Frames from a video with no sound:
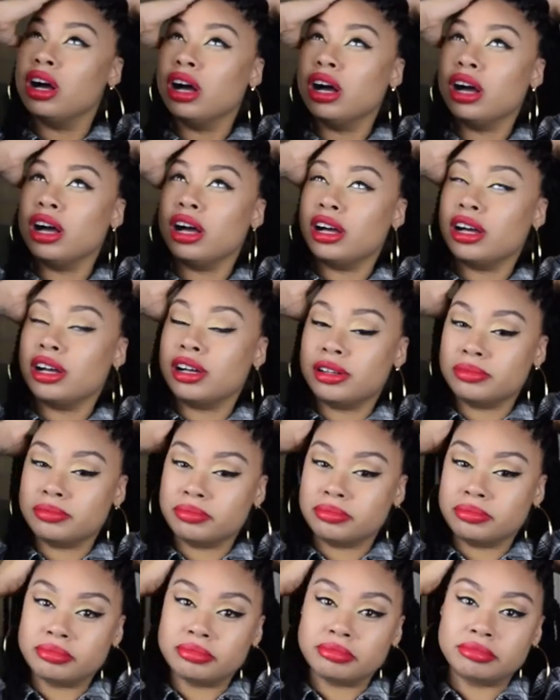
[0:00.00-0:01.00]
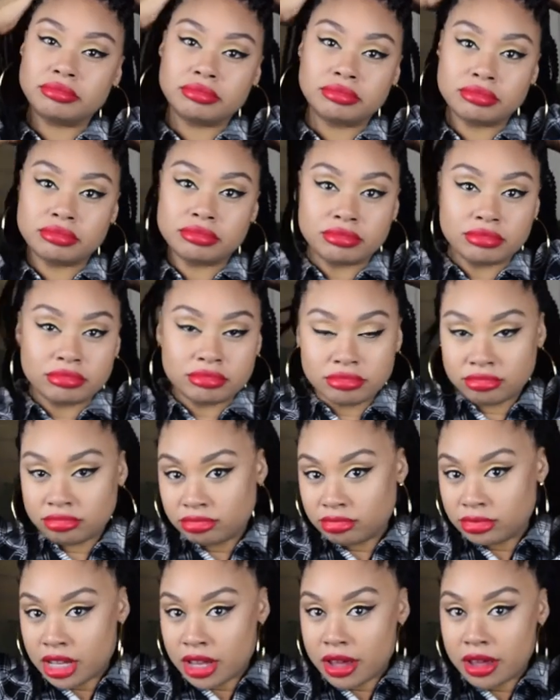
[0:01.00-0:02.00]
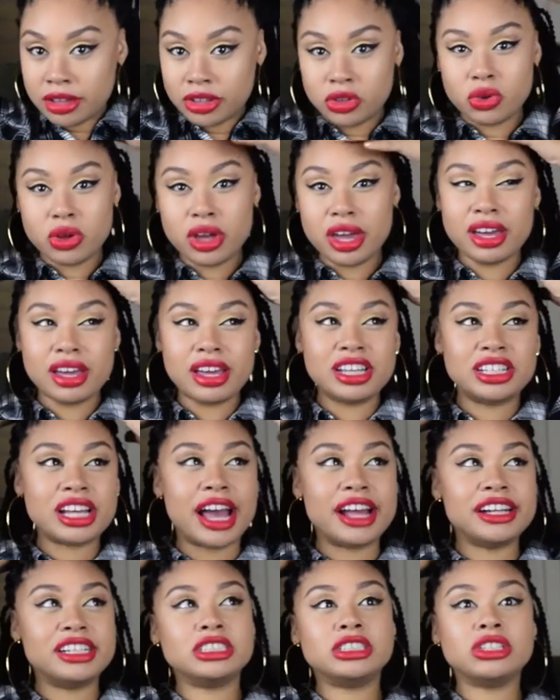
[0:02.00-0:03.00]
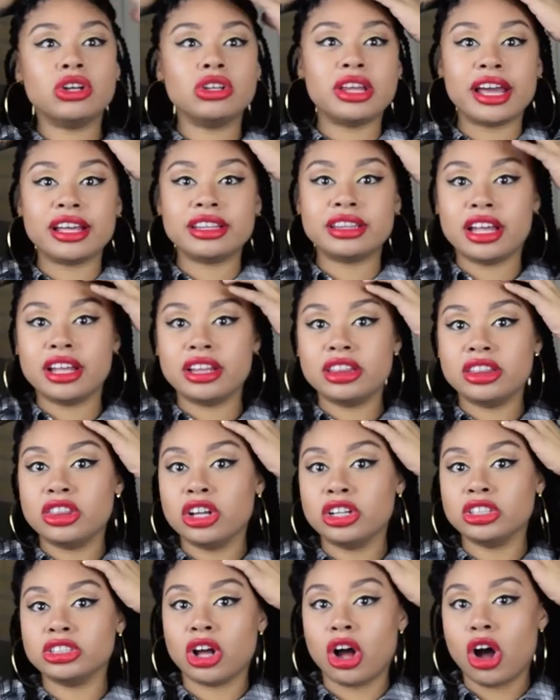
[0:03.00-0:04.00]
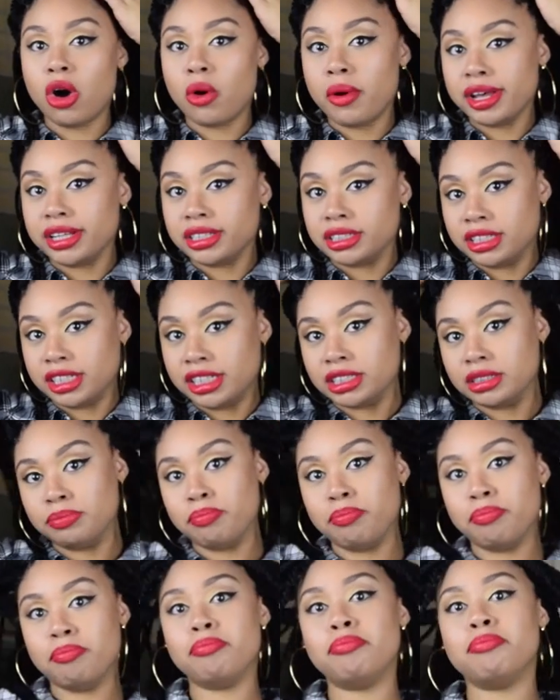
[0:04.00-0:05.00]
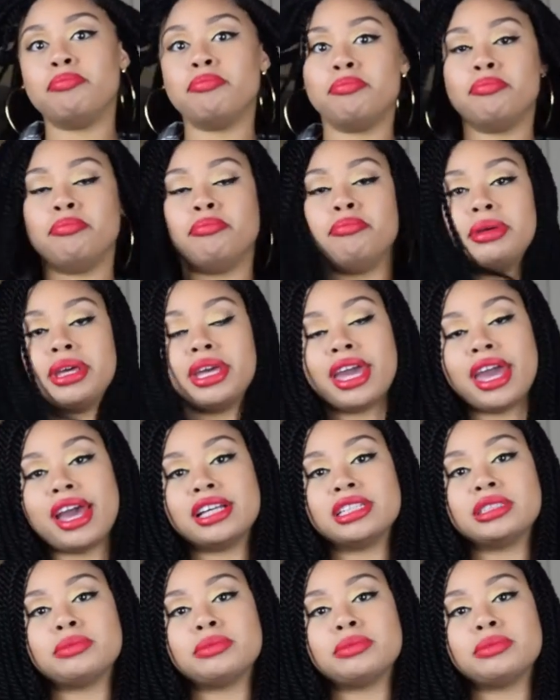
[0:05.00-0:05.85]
um, you can't. It, I just don't like that. There's always these big ass